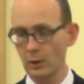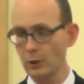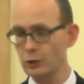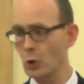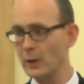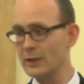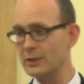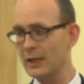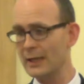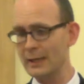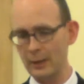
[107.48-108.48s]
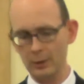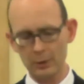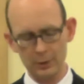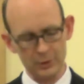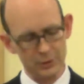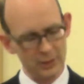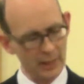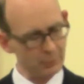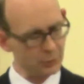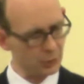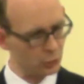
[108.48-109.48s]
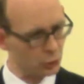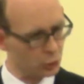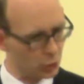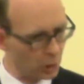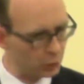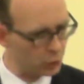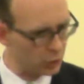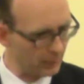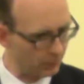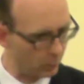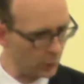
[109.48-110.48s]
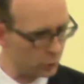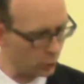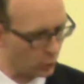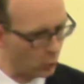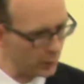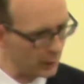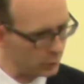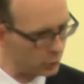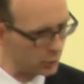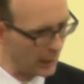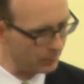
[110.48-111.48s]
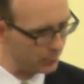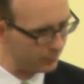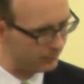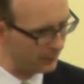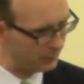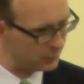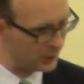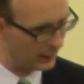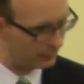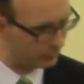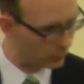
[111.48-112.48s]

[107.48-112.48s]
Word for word: And so we see here that Samson's judgeship, which according to chapter 15,